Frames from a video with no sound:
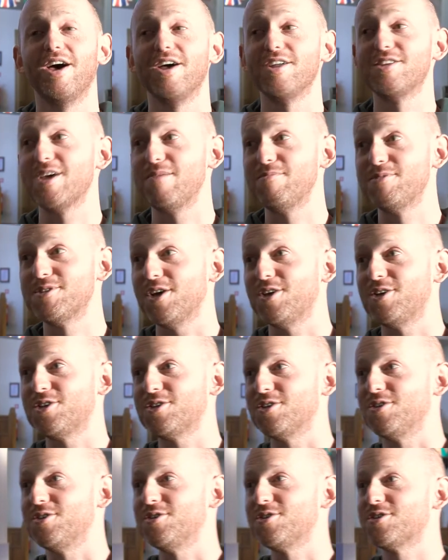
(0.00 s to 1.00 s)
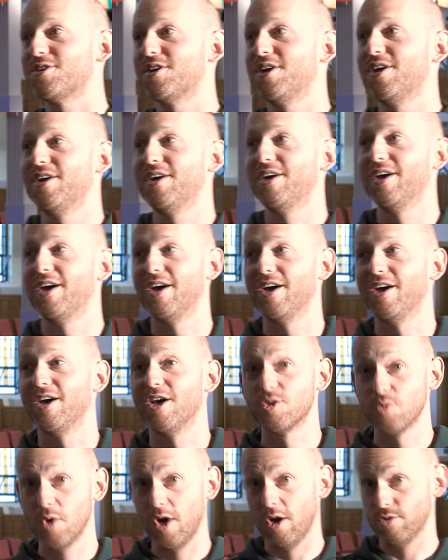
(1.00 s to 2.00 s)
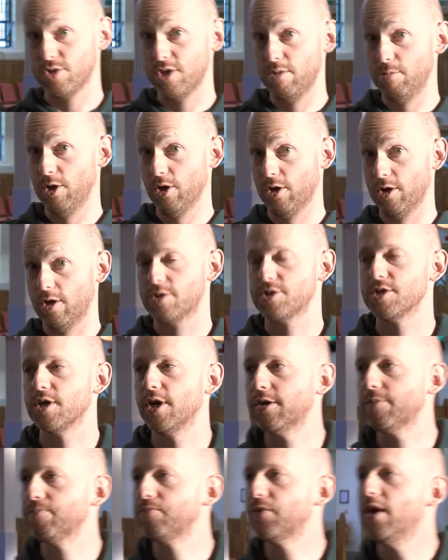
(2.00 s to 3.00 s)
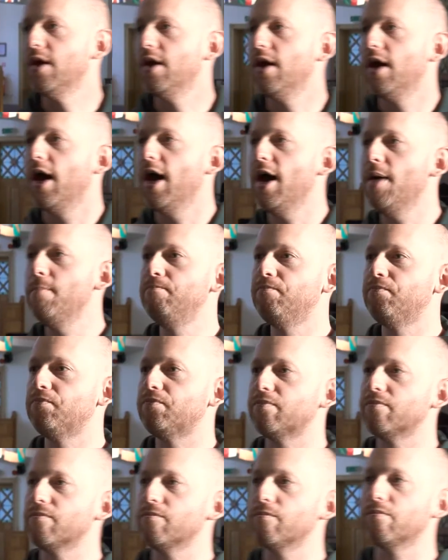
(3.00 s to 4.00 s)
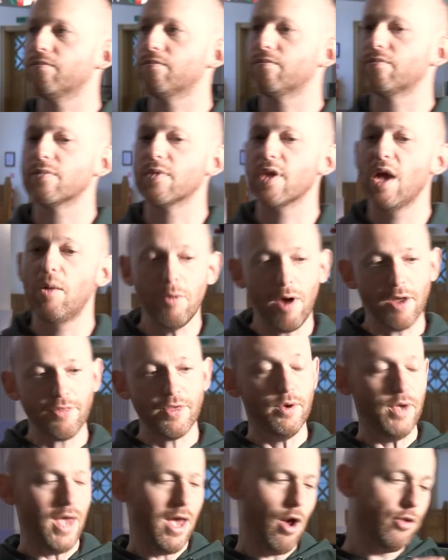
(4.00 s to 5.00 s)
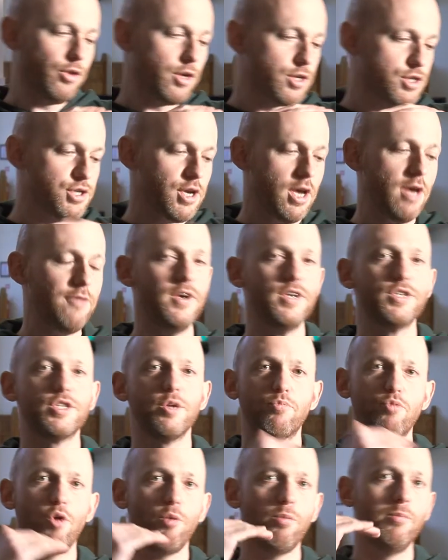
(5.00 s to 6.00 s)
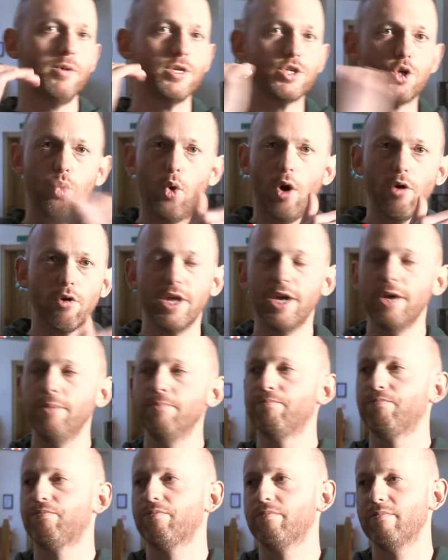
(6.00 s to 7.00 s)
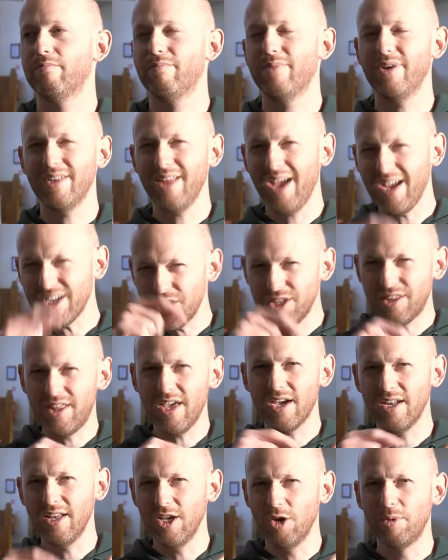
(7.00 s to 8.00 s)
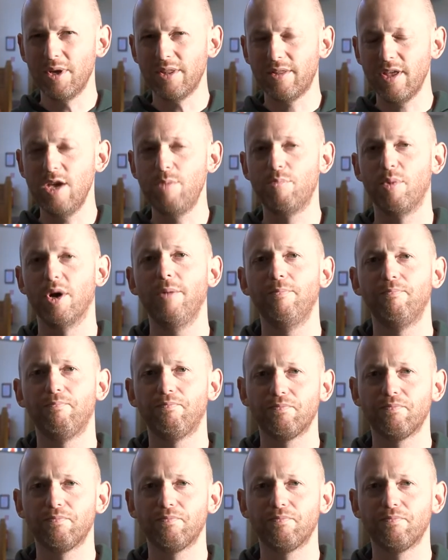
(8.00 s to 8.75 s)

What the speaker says: temptations as well. See me looking at the side. And we might think, on the surface, the problem is quarrelling, but actually dig a little bit deeper.